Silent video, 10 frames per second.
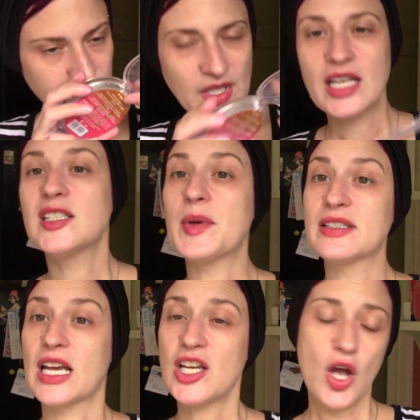It smells
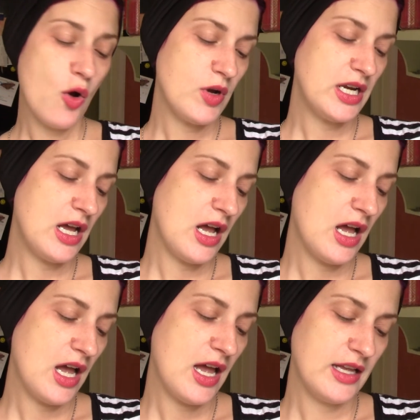like
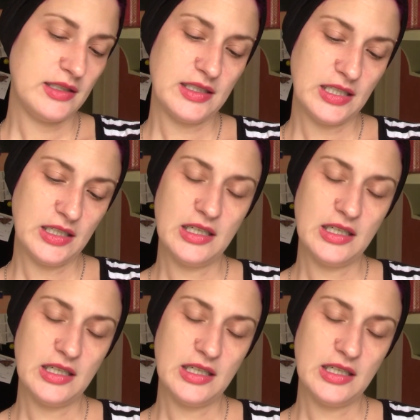coconut.